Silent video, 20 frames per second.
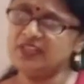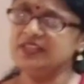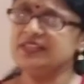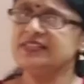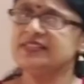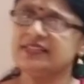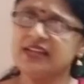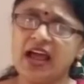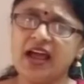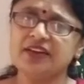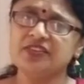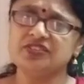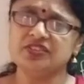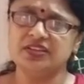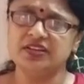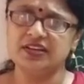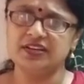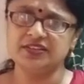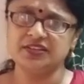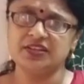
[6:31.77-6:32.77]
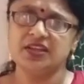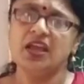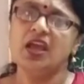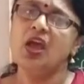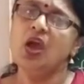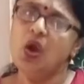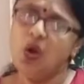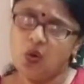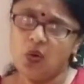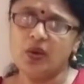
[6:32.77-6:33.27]
starch in it.
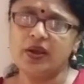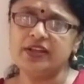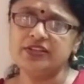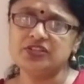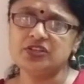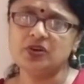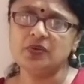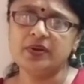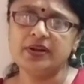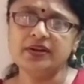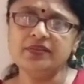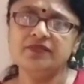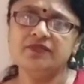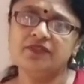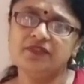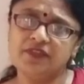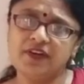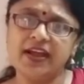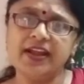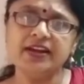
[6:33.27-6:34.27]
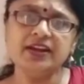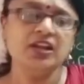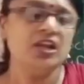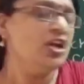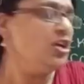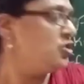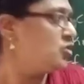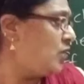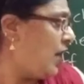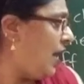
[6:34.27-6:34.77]
Okay children, fine.
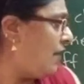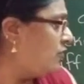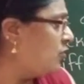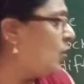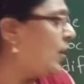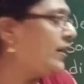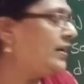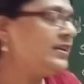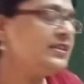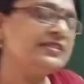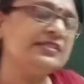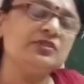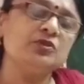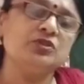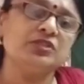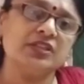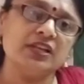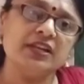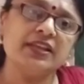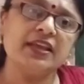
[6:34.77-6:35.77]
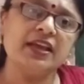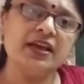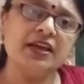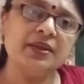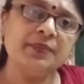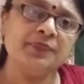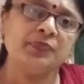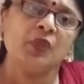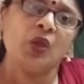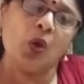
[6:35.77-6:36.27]
So have you understood till here?
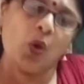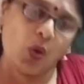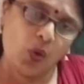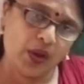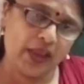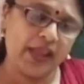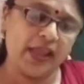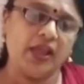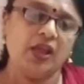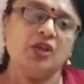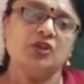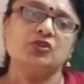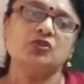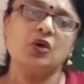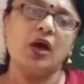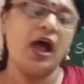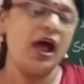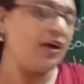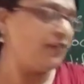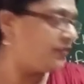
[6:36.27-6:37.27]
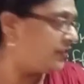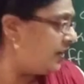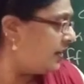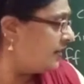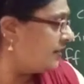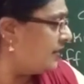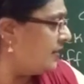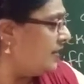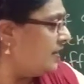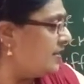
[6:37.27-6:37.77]
Okay, so
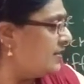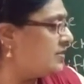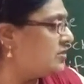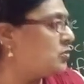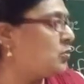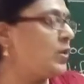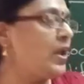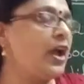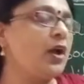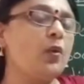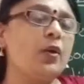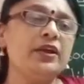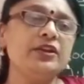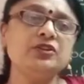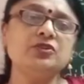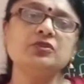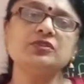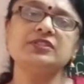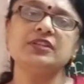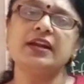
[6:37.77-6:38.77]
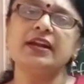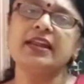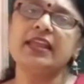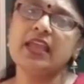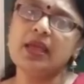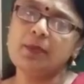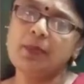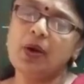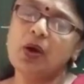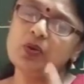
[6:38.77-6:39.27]
after this we are going to
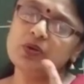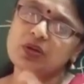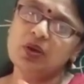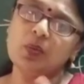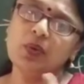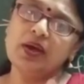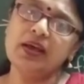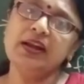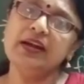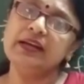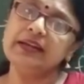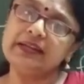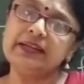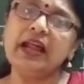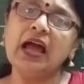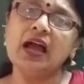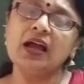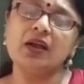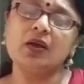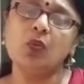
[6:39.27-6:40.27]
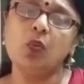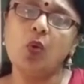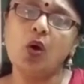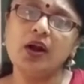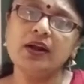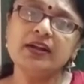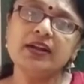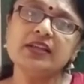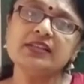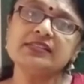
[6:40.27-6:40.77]
study about our tongue.
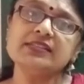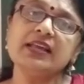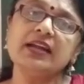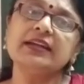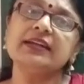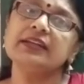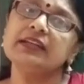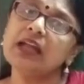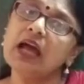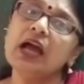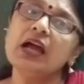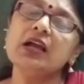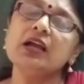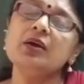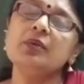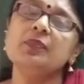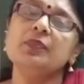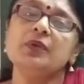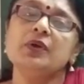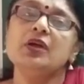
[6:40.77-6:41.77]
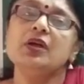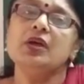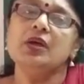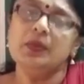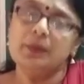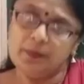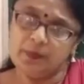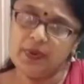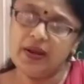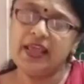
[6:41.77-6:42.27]
What does the tongue
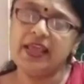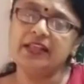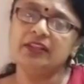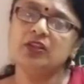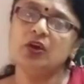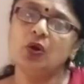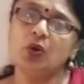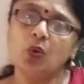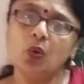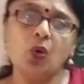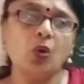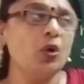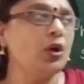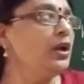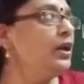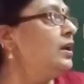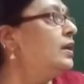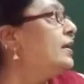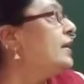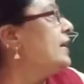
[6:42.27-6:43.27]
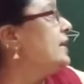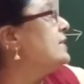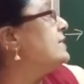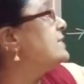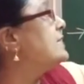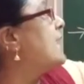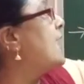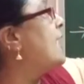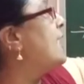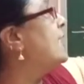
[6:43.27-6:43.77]
play the role
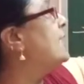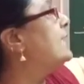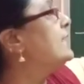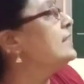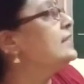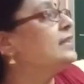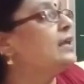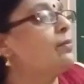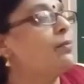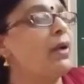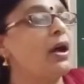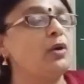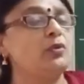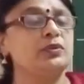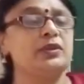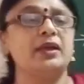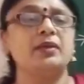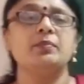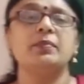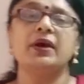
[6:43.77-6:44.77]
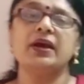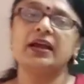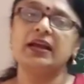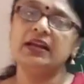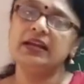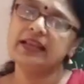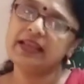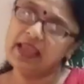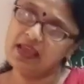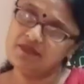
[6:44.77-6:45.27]
inside the mouth and
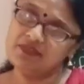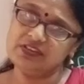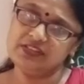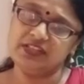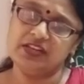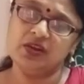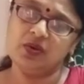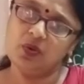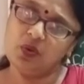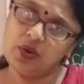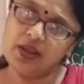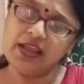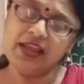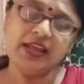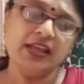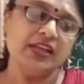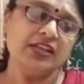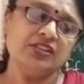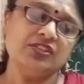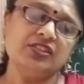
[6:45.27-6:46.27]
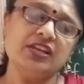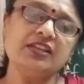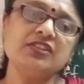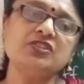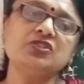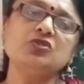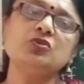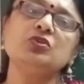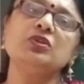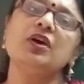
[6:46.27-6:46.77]
buccal cavity? Okay,
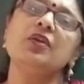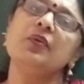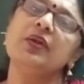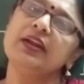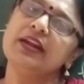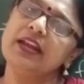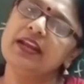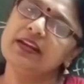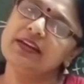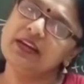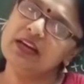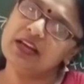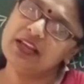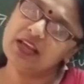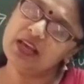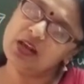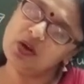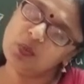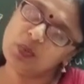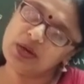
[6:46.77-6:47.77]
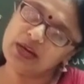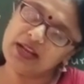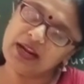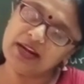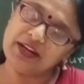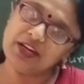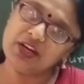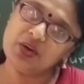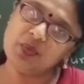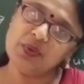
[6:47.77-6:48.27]
just do the reading till here. We will
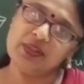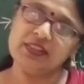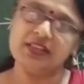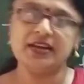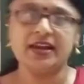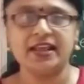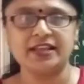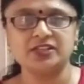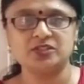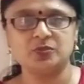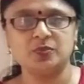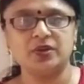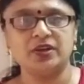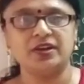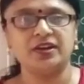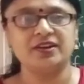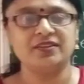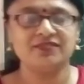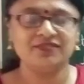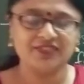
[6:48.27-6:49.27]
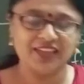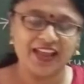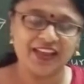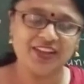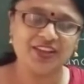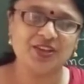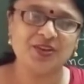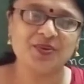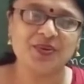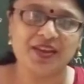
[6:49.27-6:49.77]
continue in the next period.
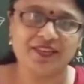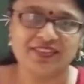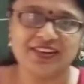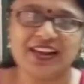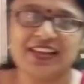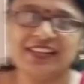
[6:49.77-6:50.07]
Thank you. Have a